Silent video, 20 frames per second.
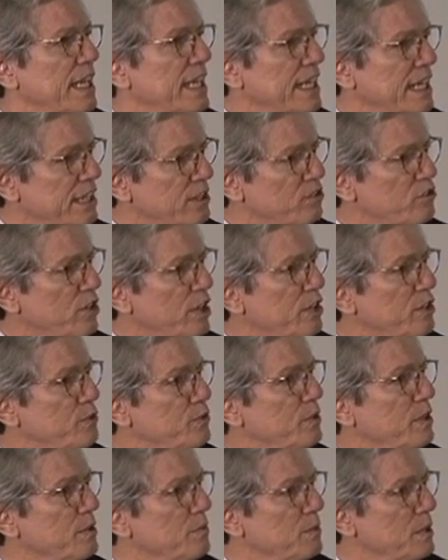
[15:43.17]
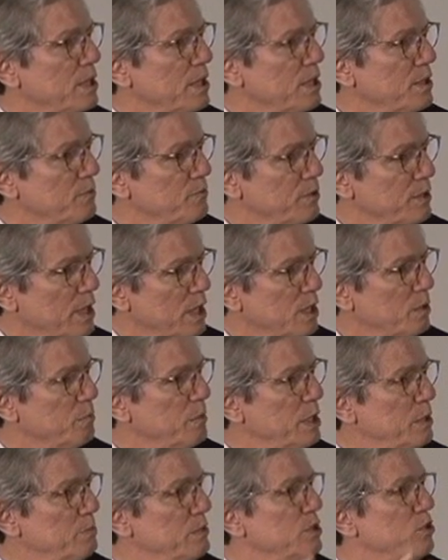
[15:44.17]
in exchange for the
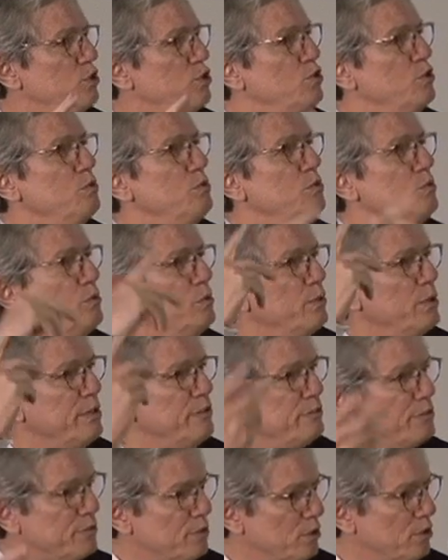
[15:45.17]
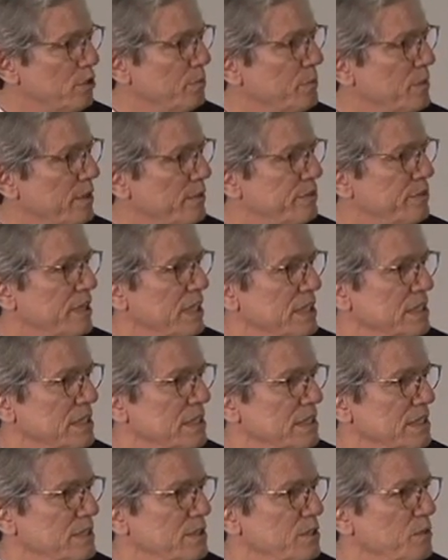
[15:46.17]
commitment to reform the
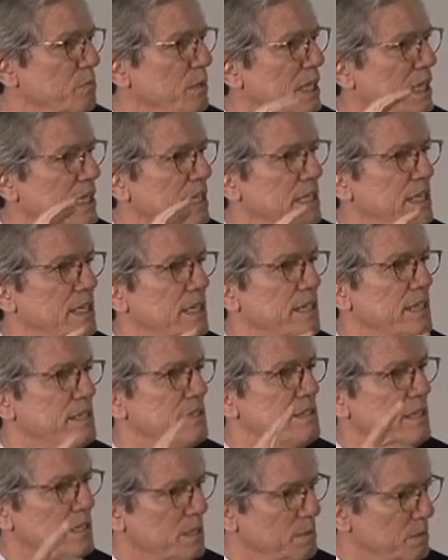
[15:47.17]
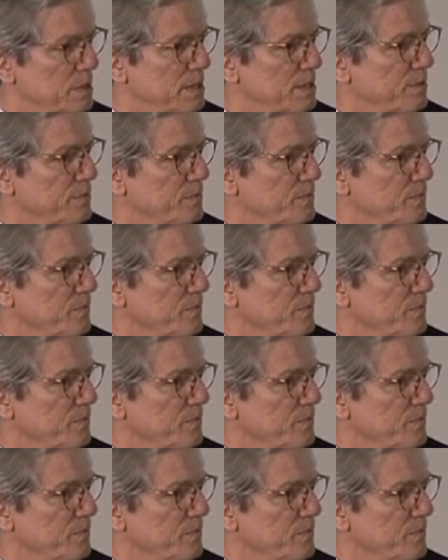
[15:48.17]
fund, to make it legitimate,